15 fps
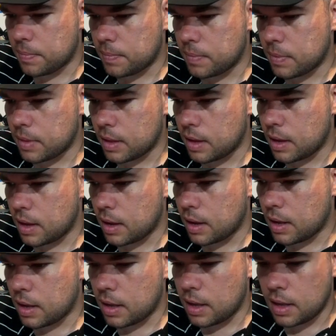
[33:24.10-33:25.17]

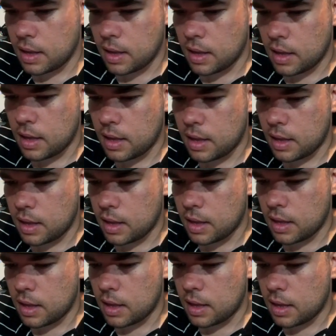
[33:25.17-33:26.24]

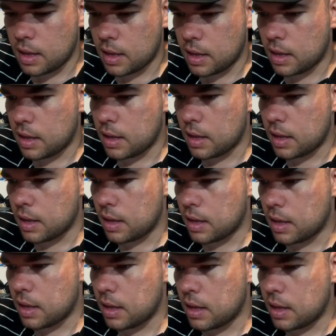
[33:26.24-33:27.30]

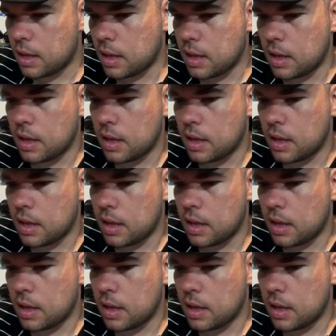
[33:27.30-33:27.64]
(no one is talking)